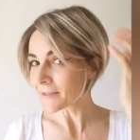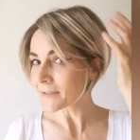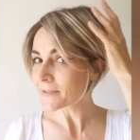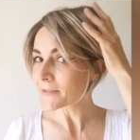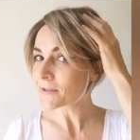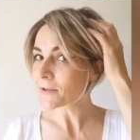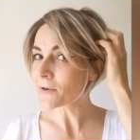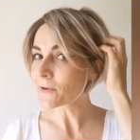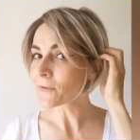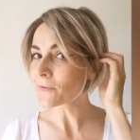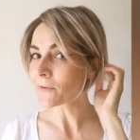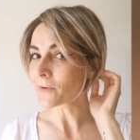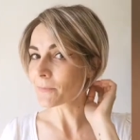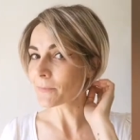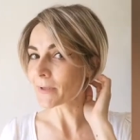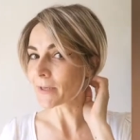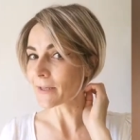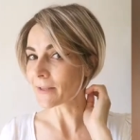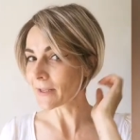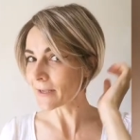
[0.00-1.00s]
so for
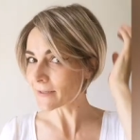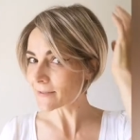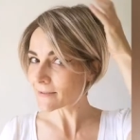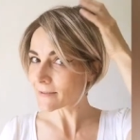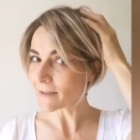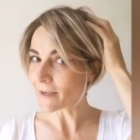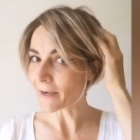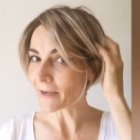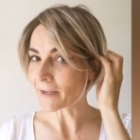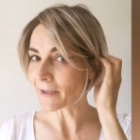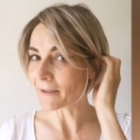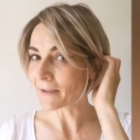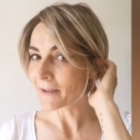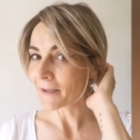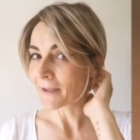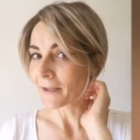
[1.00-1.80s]
me that's like